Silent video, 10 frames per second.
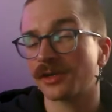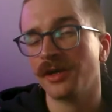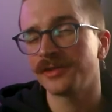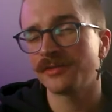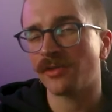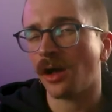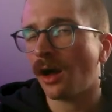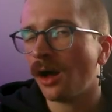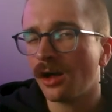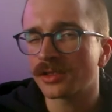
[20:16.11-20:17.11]
kinds of
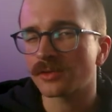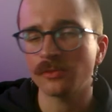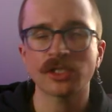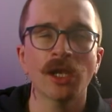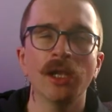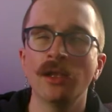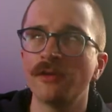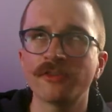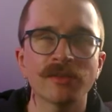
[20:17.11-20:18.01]
art, which I loved.